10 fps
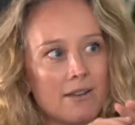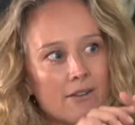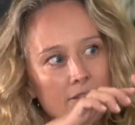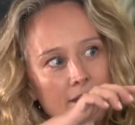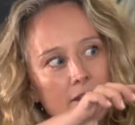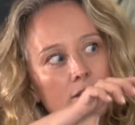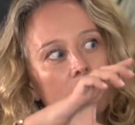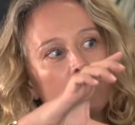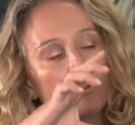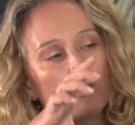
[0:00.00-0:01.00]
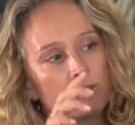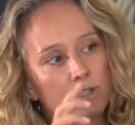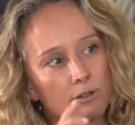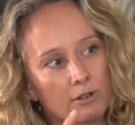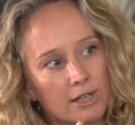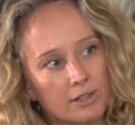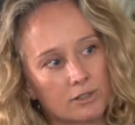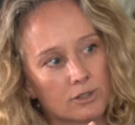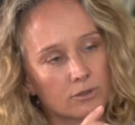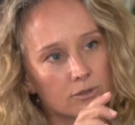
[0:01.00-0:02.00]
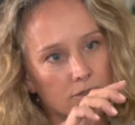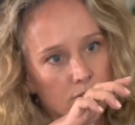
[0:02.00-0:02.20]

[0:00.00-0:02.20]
and then who's in your external